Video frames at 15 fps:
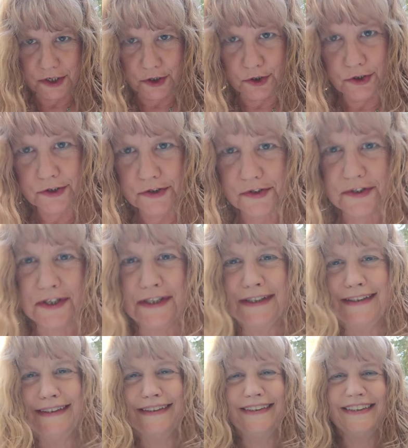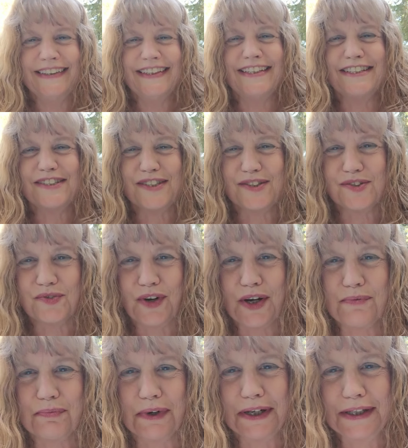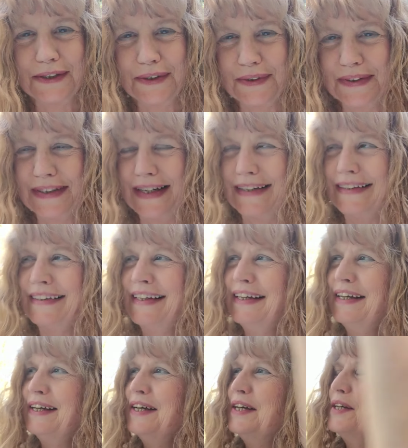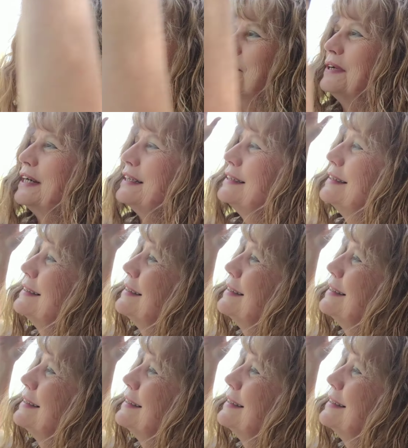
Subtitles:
here because this is right brain going on, but